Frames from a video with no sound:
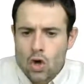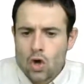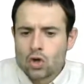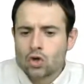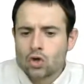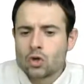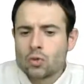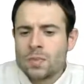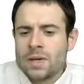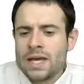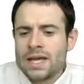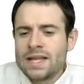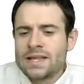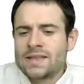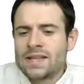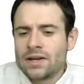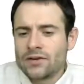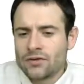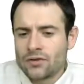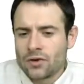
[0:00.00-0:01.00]
to be
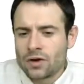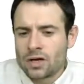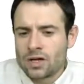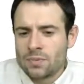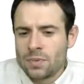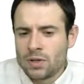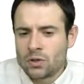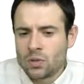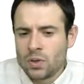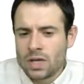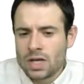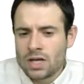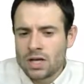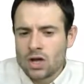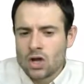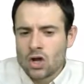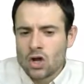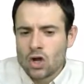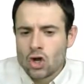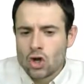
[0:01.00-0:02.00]
indifferent between
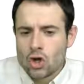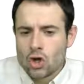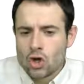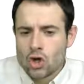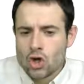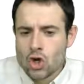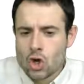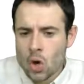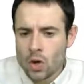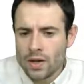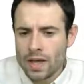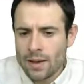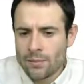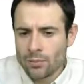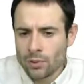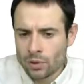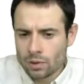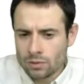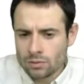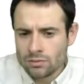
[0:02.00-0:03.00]
no
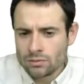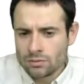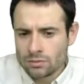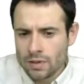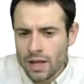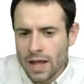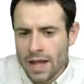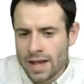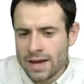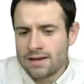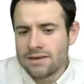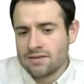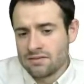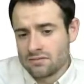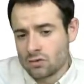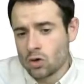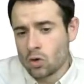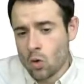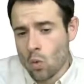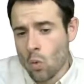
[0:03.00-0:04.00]
gamble and
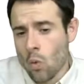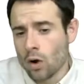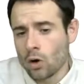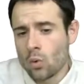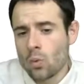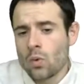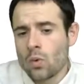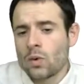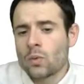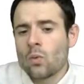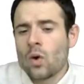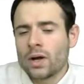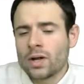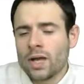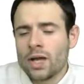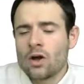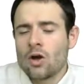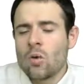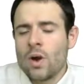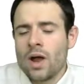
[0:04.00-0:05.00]

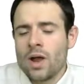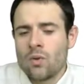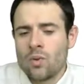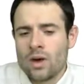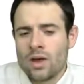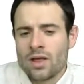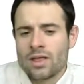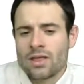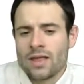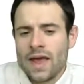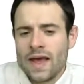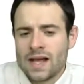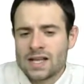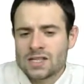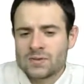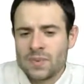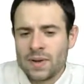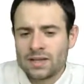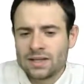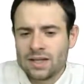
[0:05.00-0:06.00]
walking away with
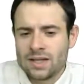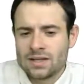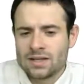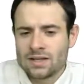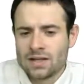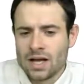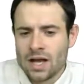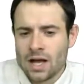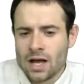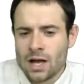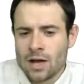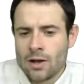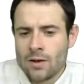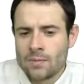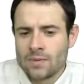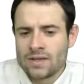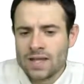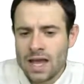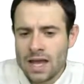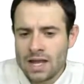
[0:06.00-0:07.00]
expected
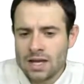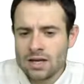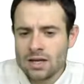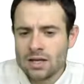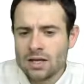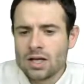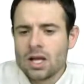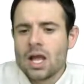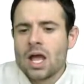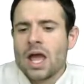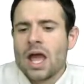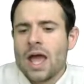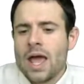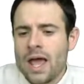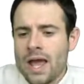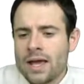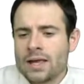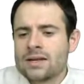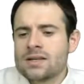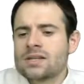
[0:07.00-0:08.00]
gain
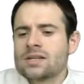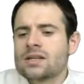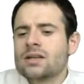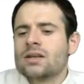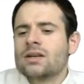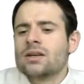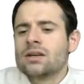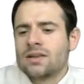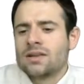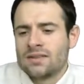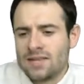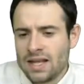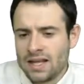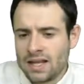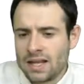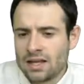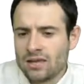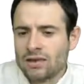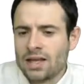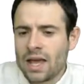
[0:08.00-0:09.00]
and
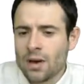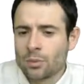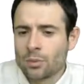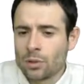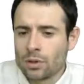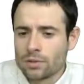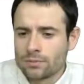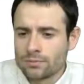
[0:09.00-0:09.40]
taking the gamble.